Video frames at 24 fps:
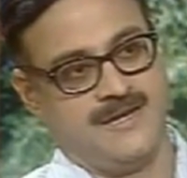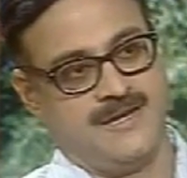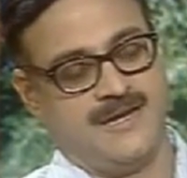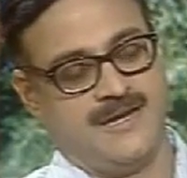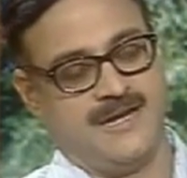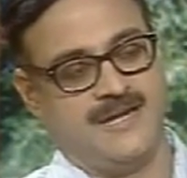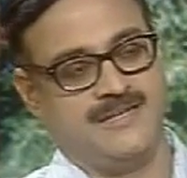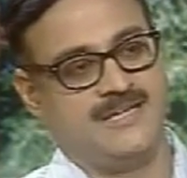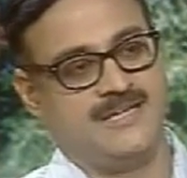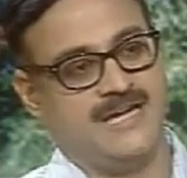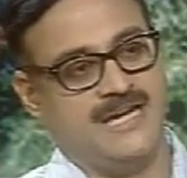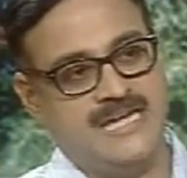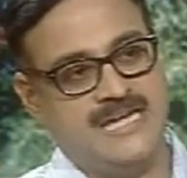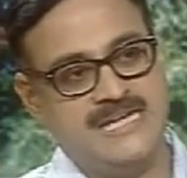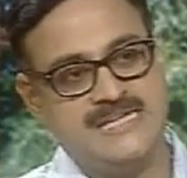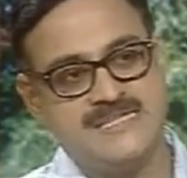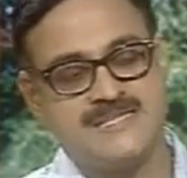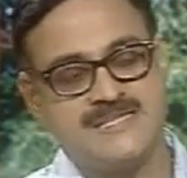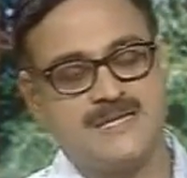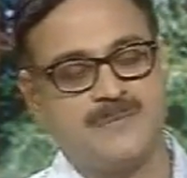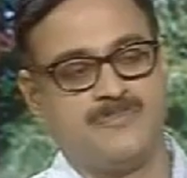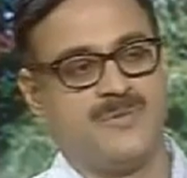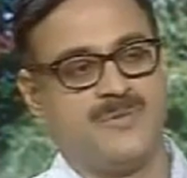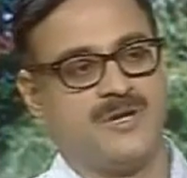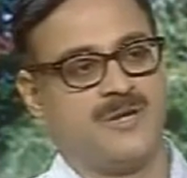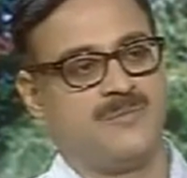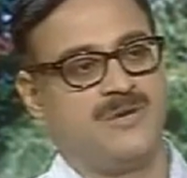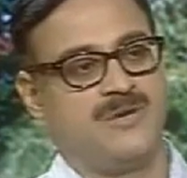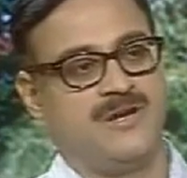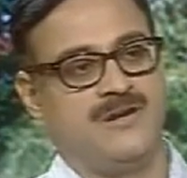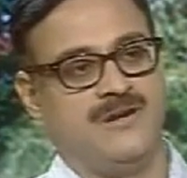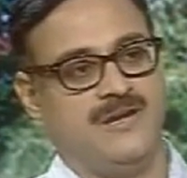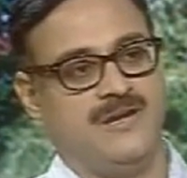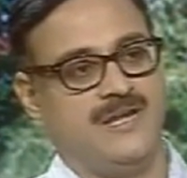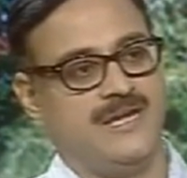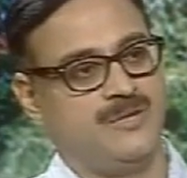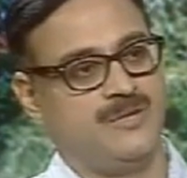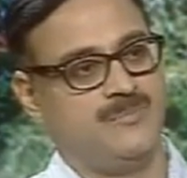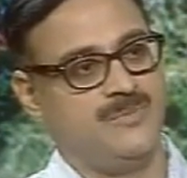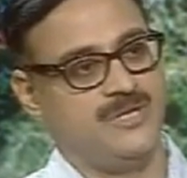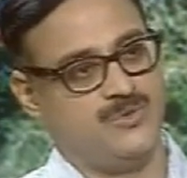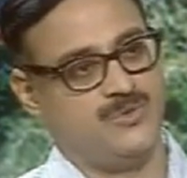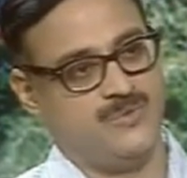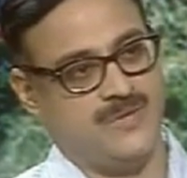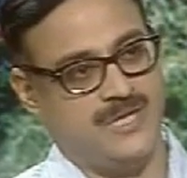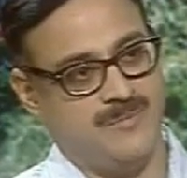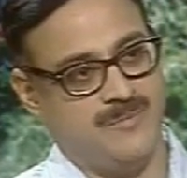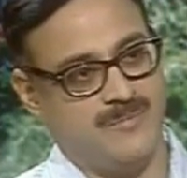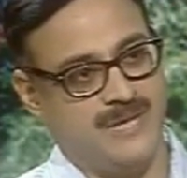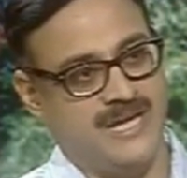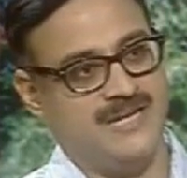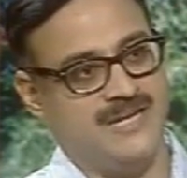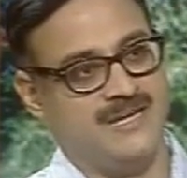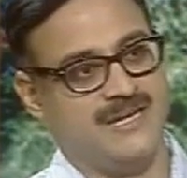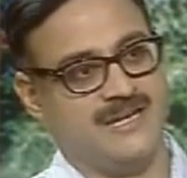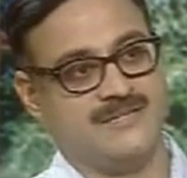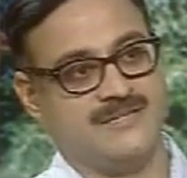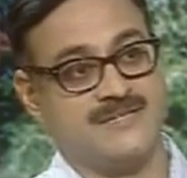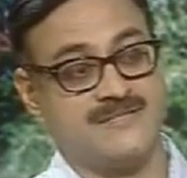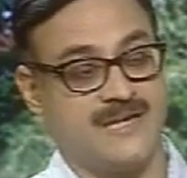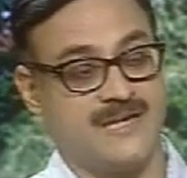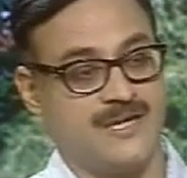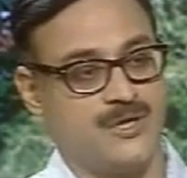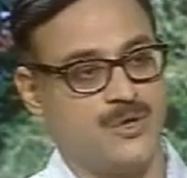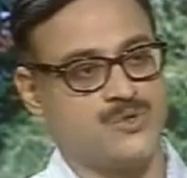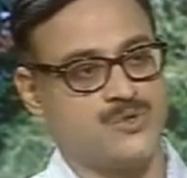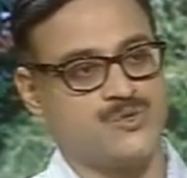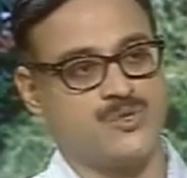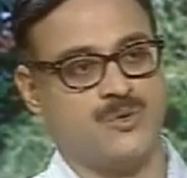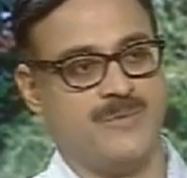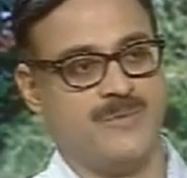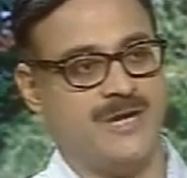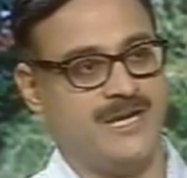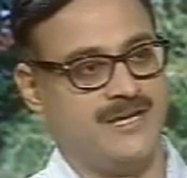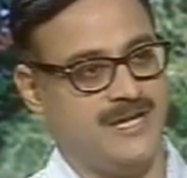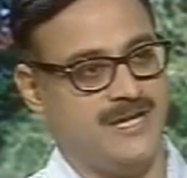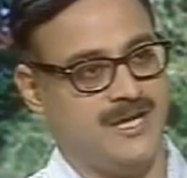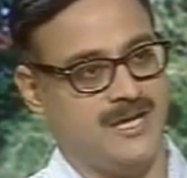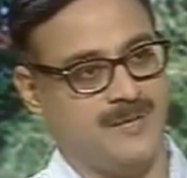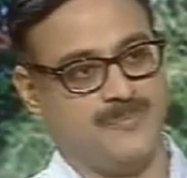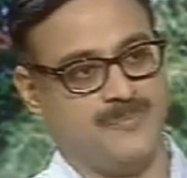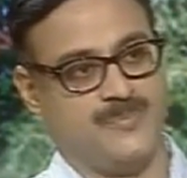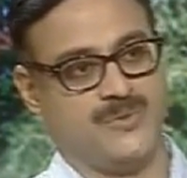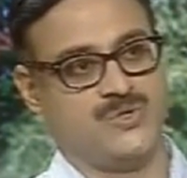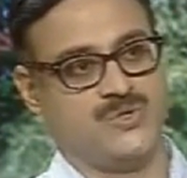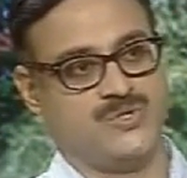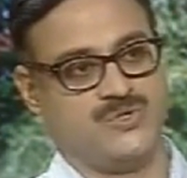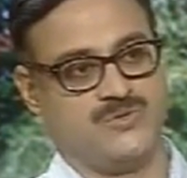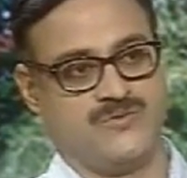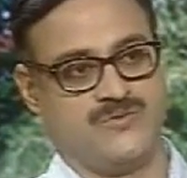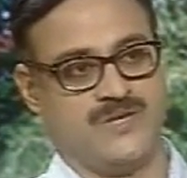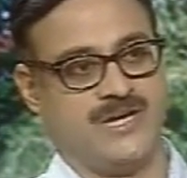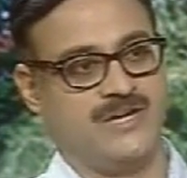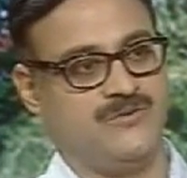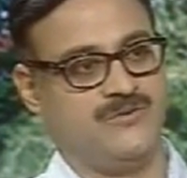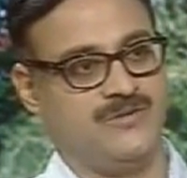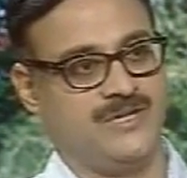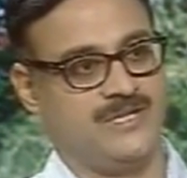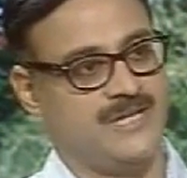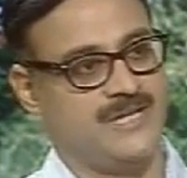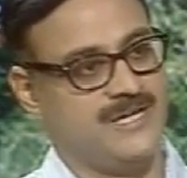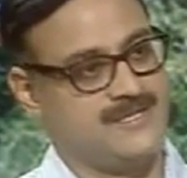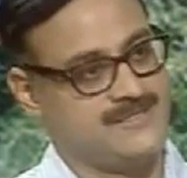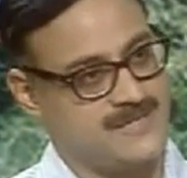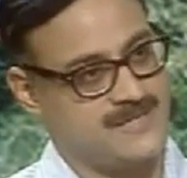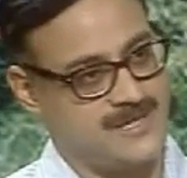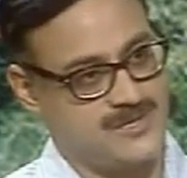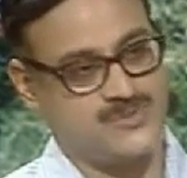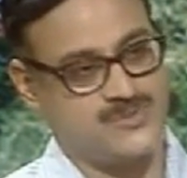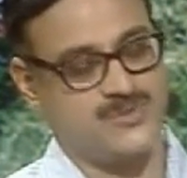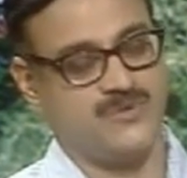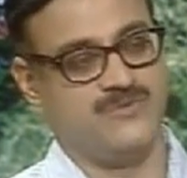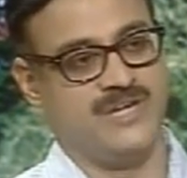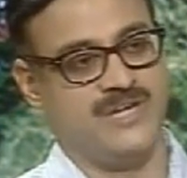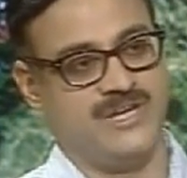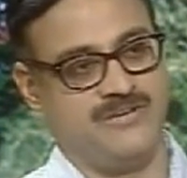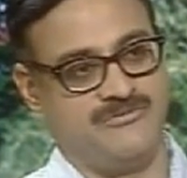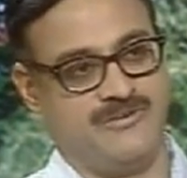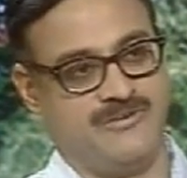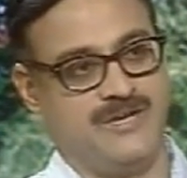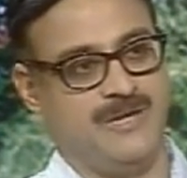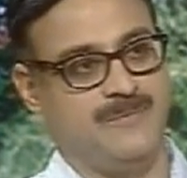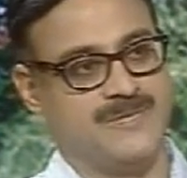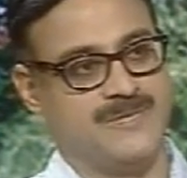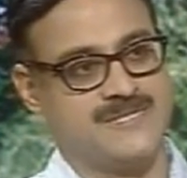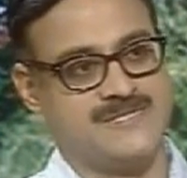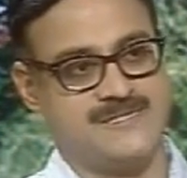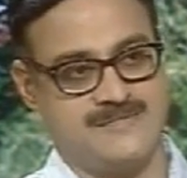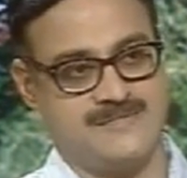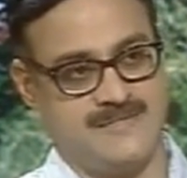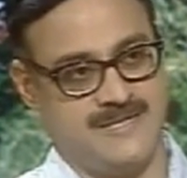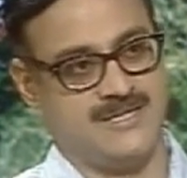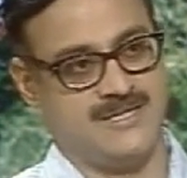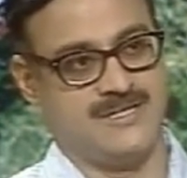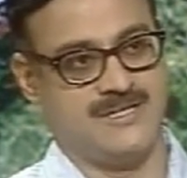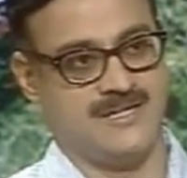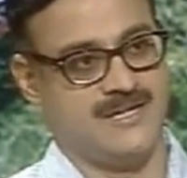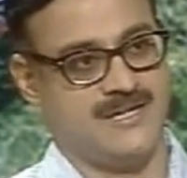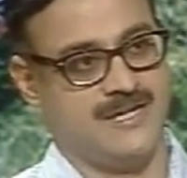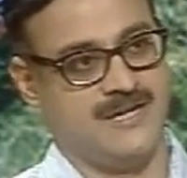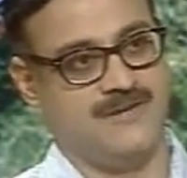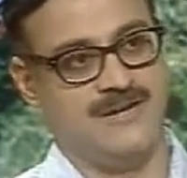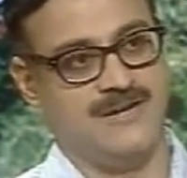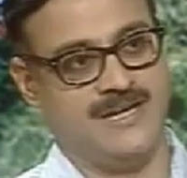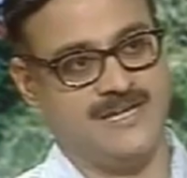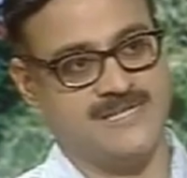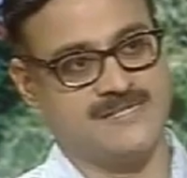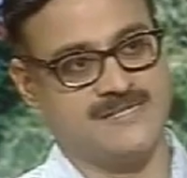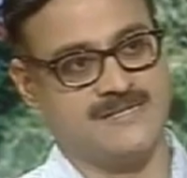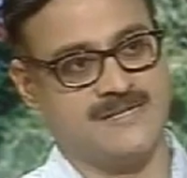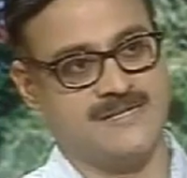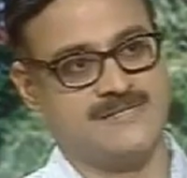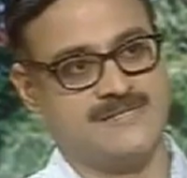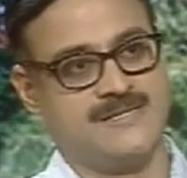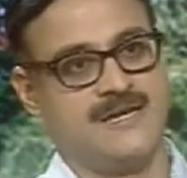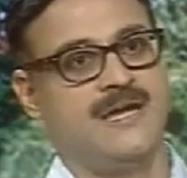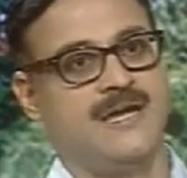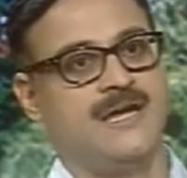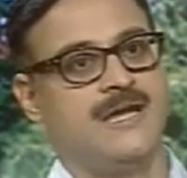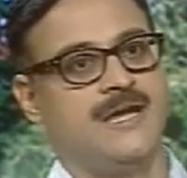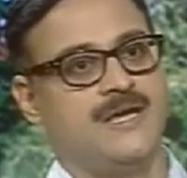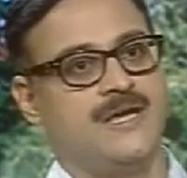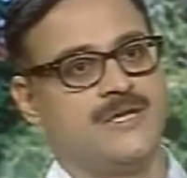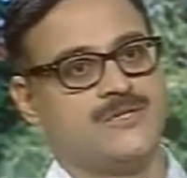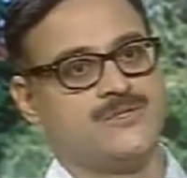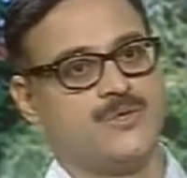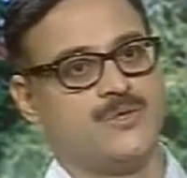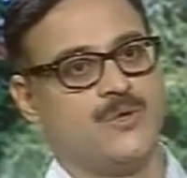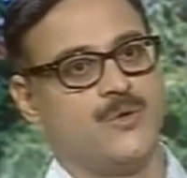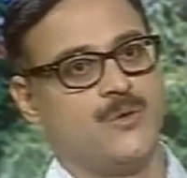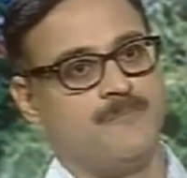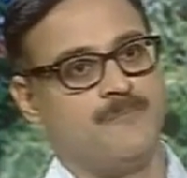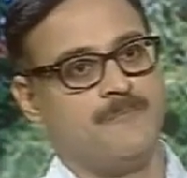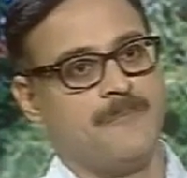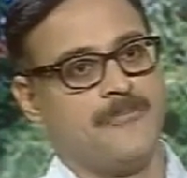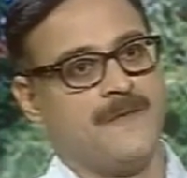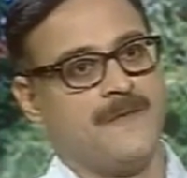And the inseparable link between mind and the psychosomatic approach of Ayurveda is also very famous, that I will discuss. So